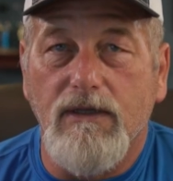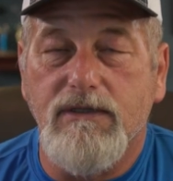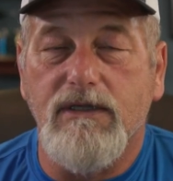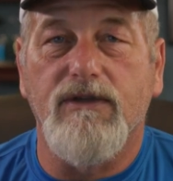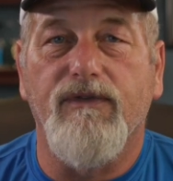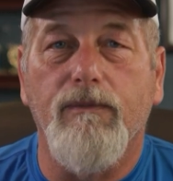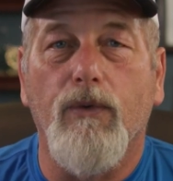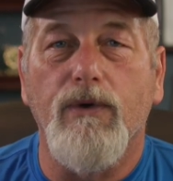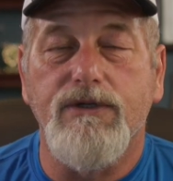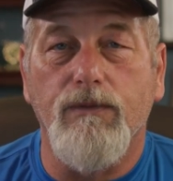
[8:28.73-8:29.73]
If you had CSV
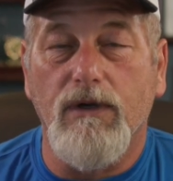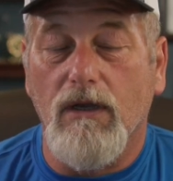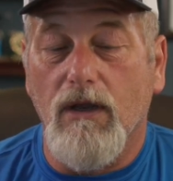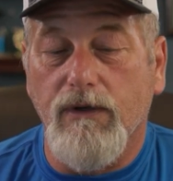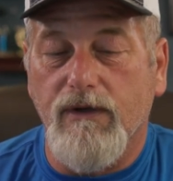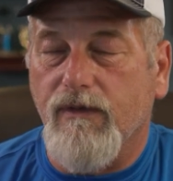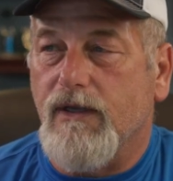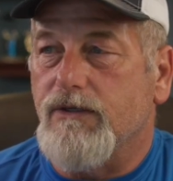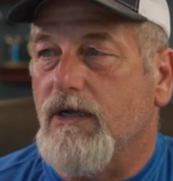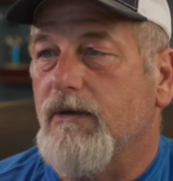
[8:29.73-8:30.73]
points you want to load into
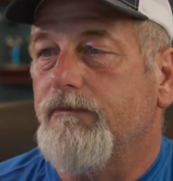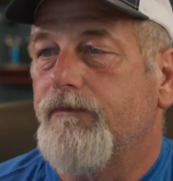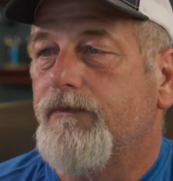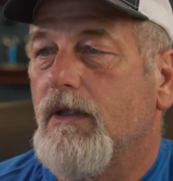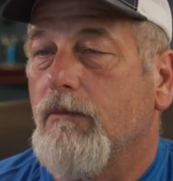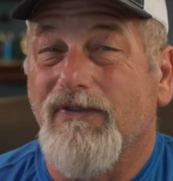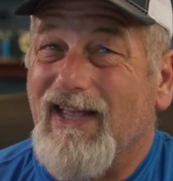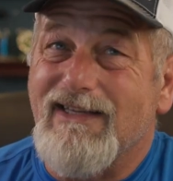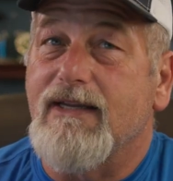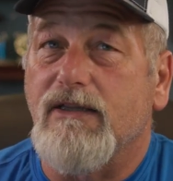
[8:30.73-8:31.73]
that job. But
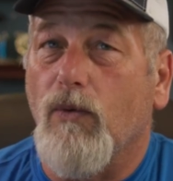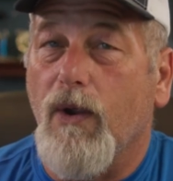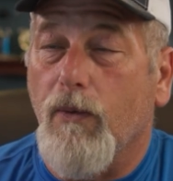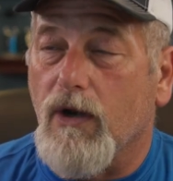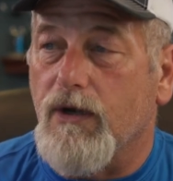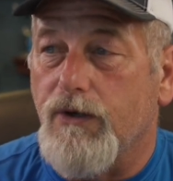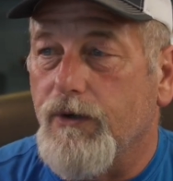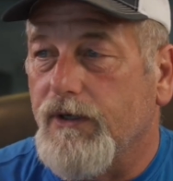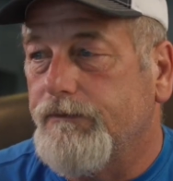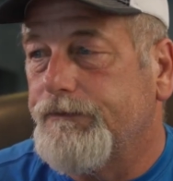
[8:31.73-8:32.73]
that's not the way we're going to
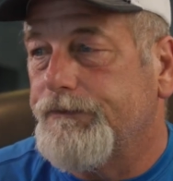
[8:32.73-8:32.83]
do it.